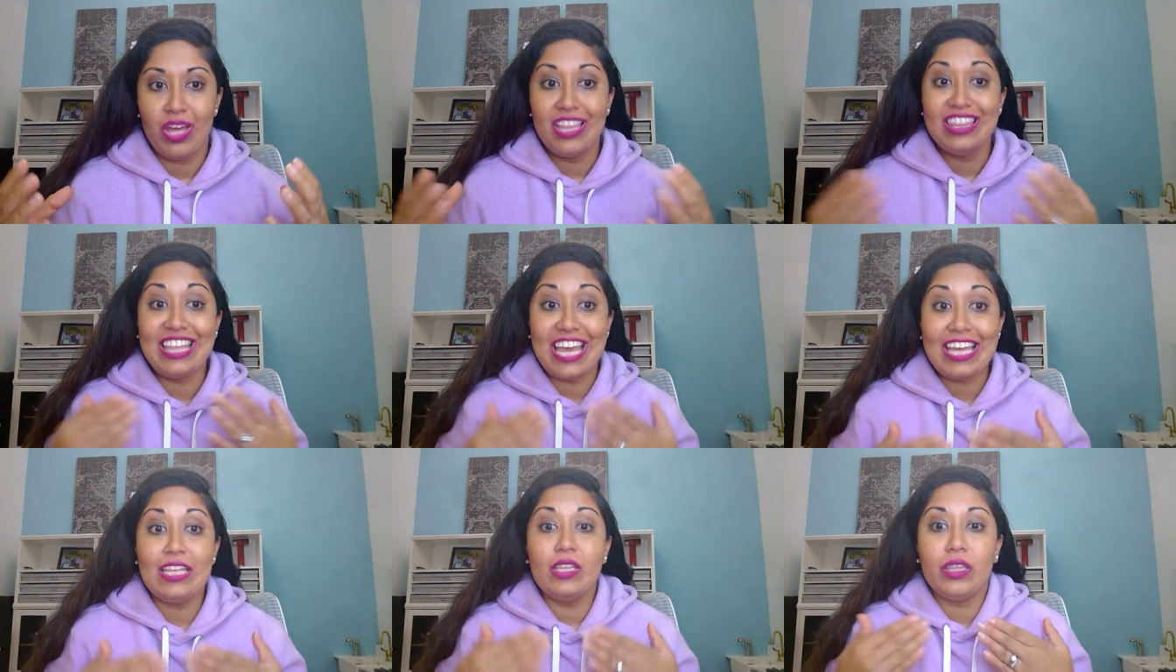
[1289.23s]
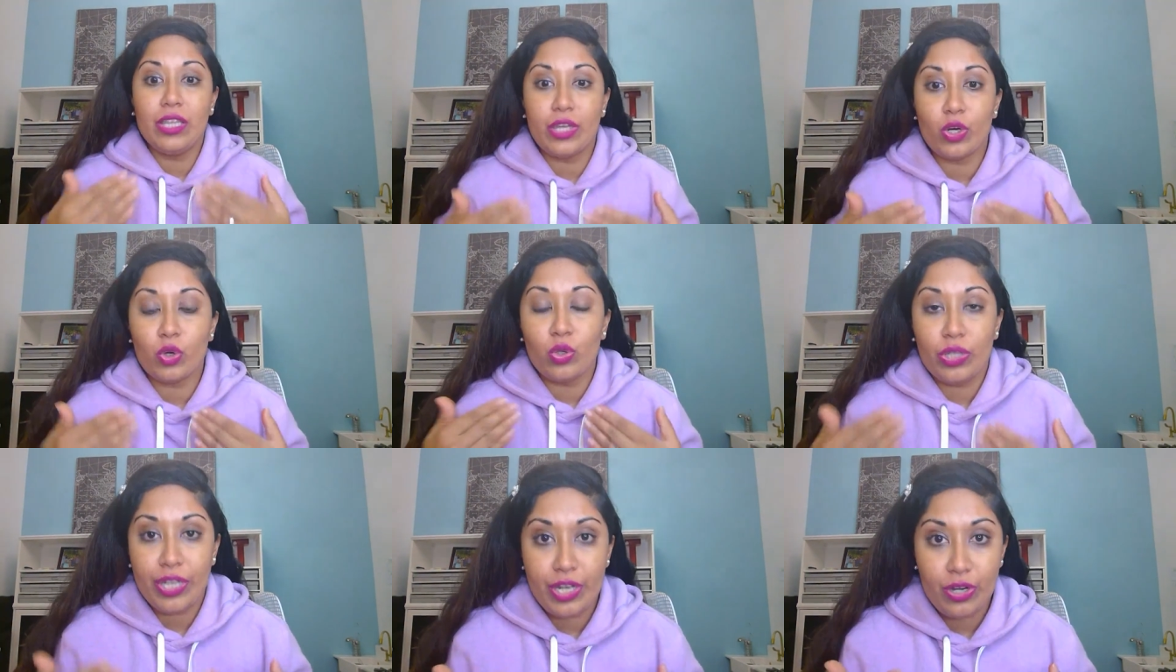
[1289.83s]
They
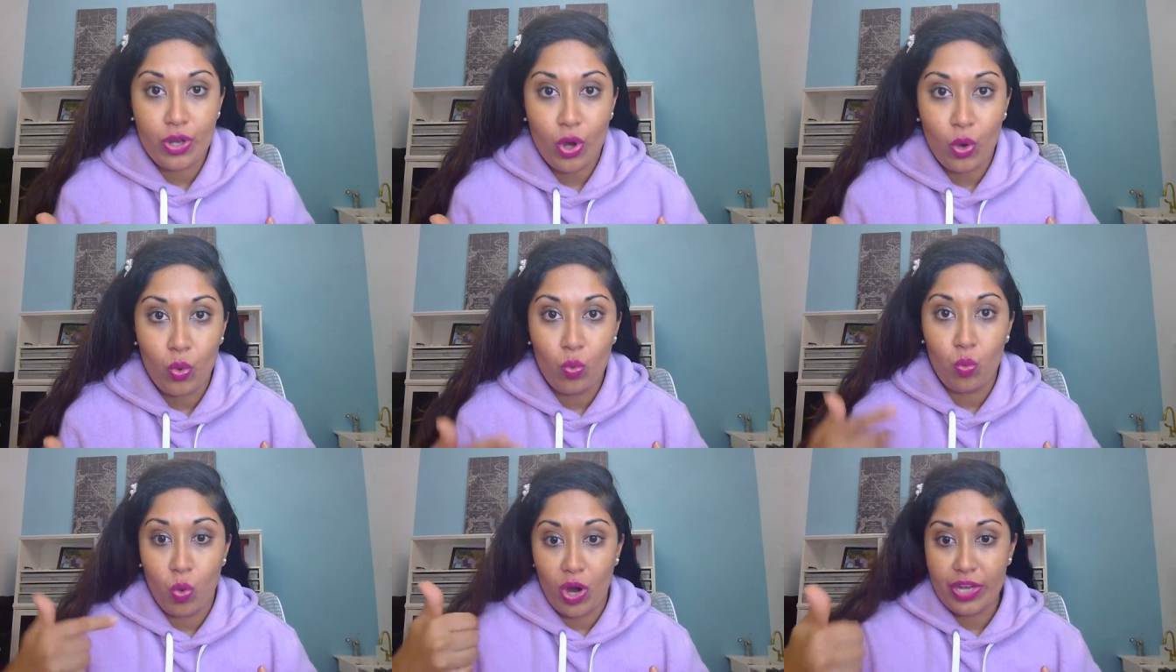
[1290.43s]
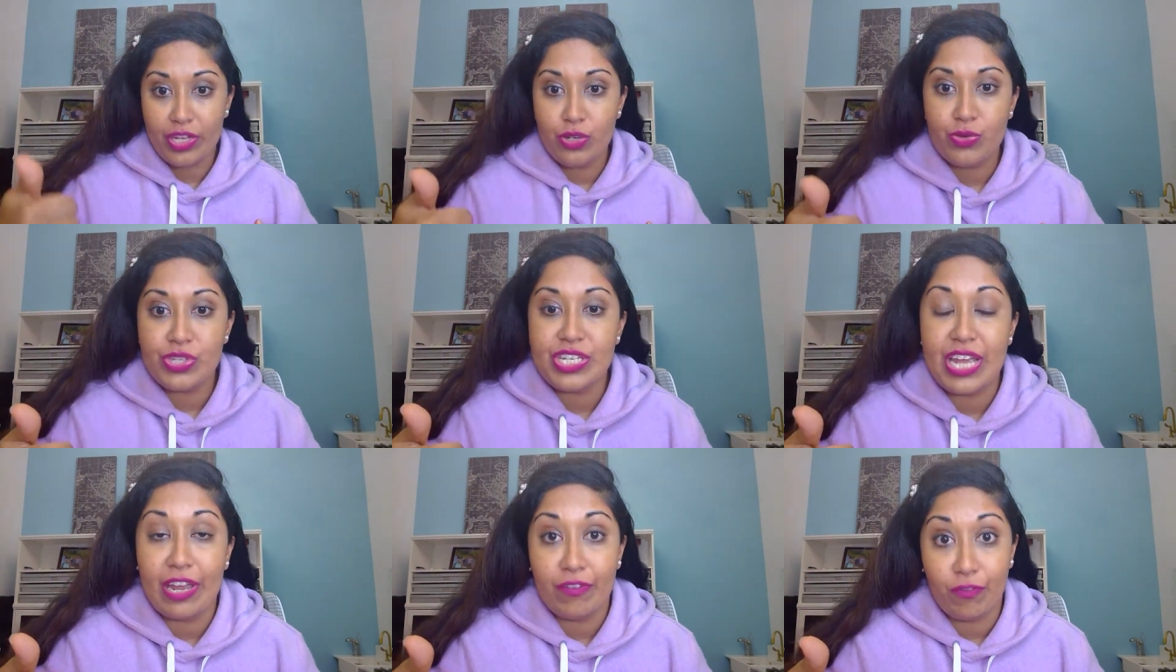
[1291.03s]
literally know what you
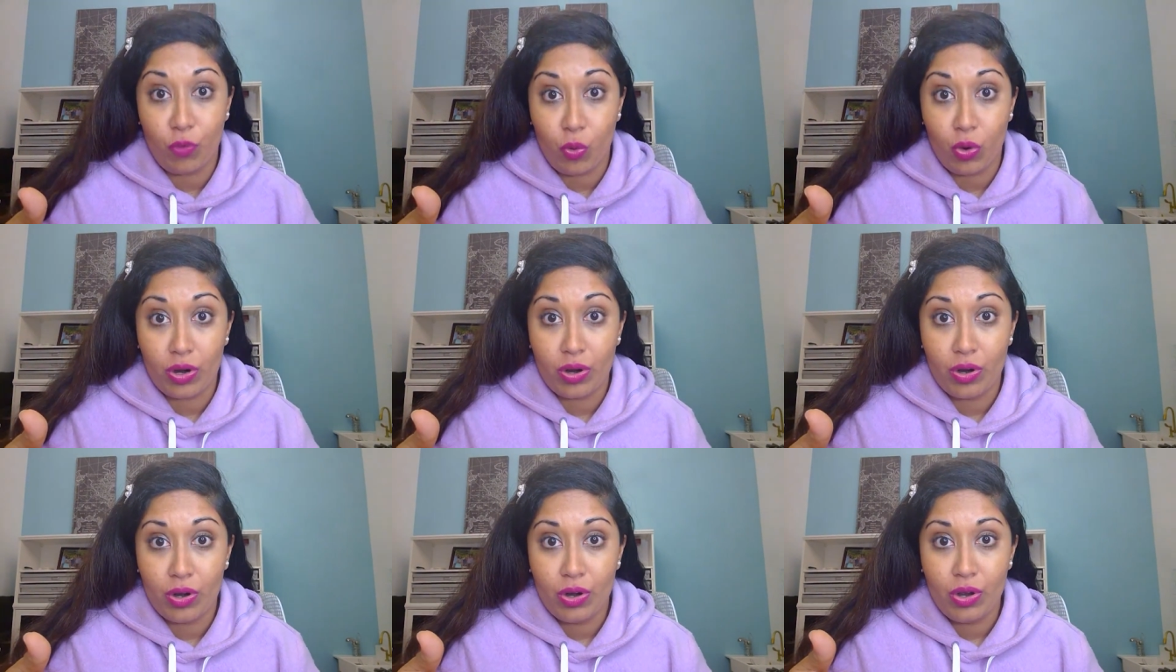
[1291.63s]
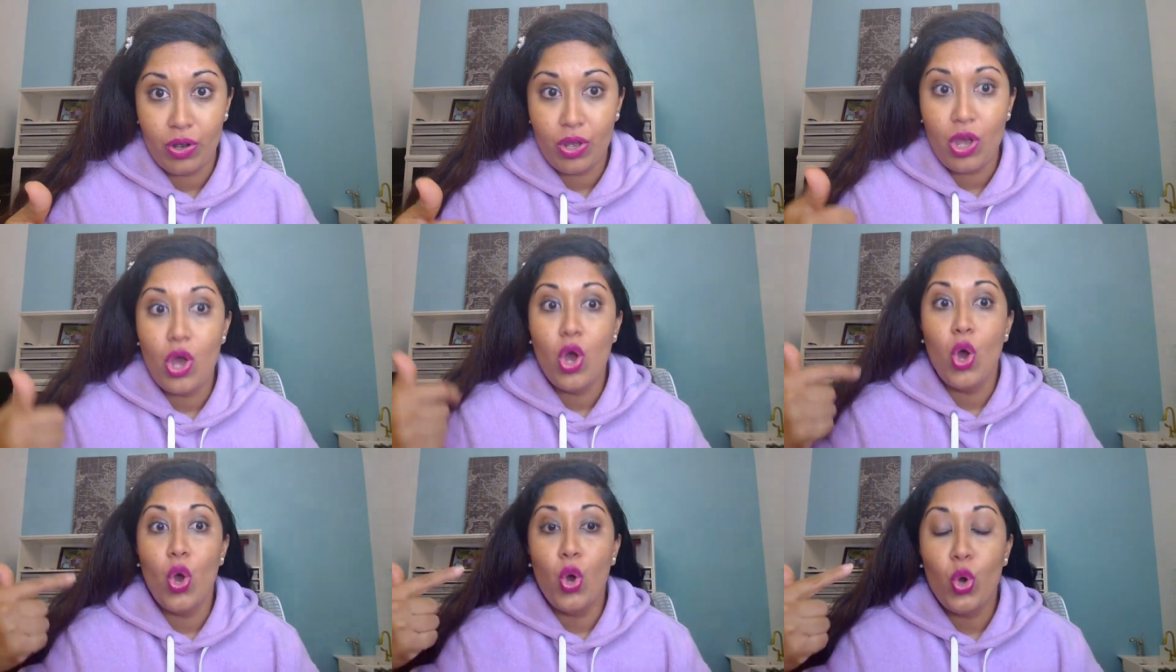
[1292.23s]
stand for,
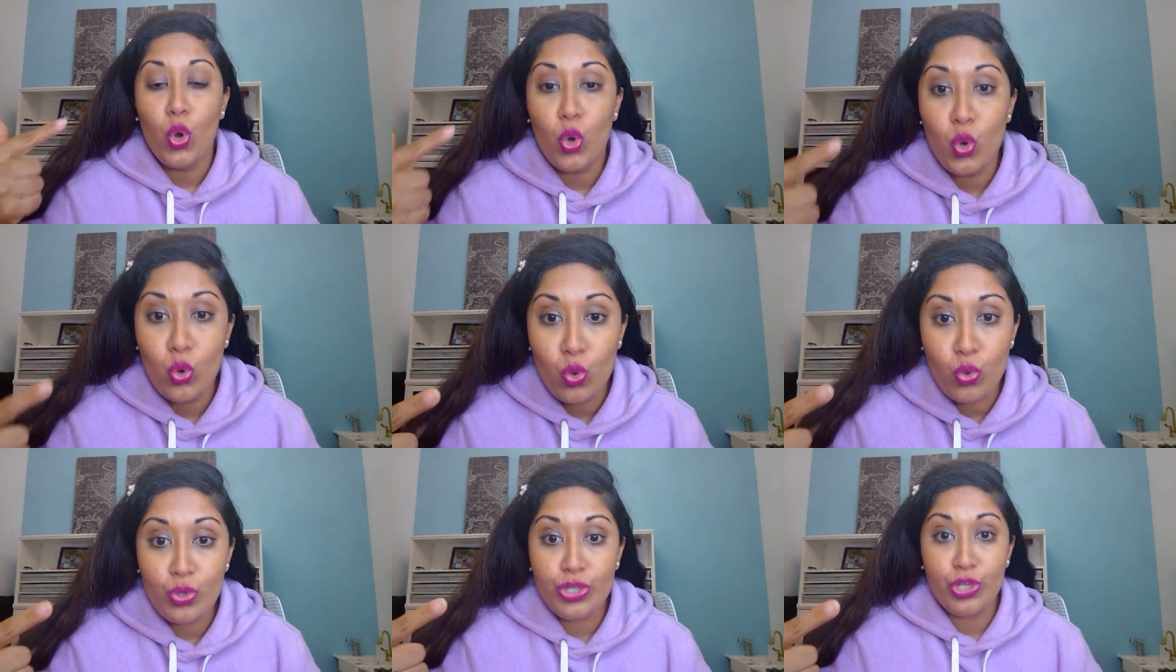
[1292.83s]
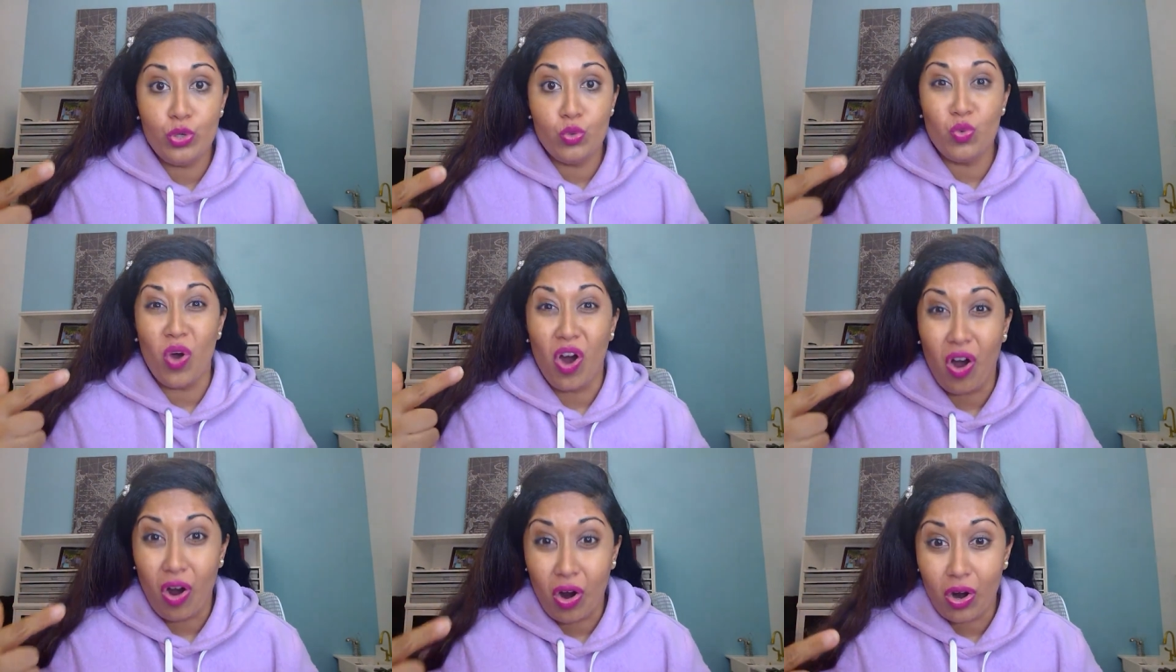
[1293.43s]
who you
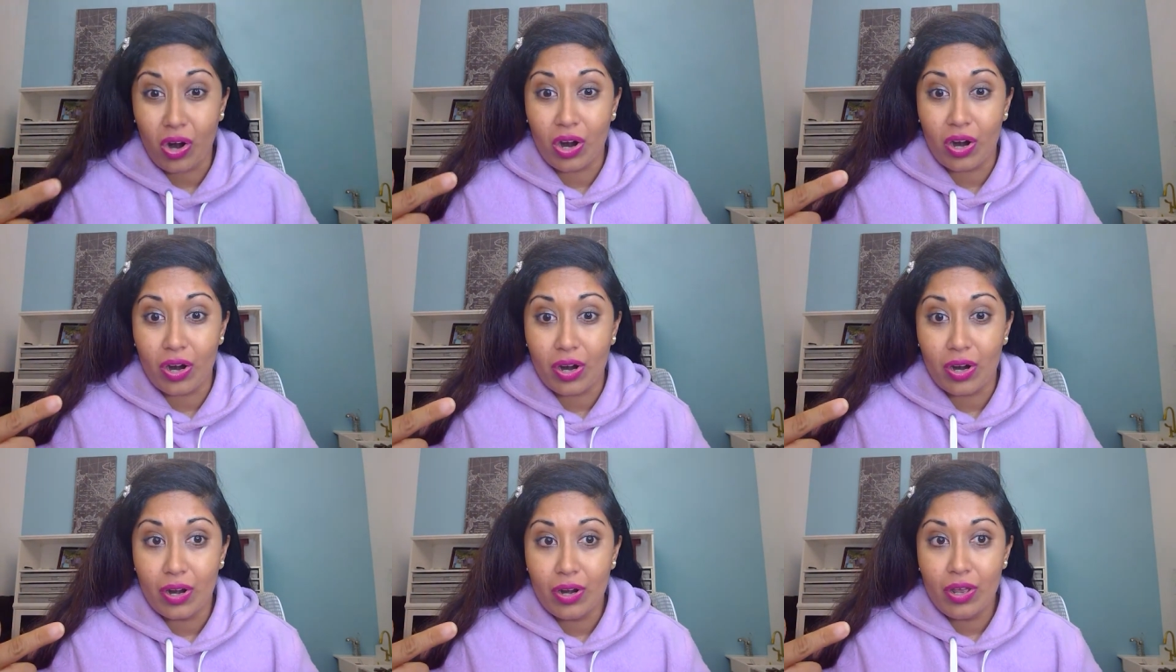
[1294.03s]
are,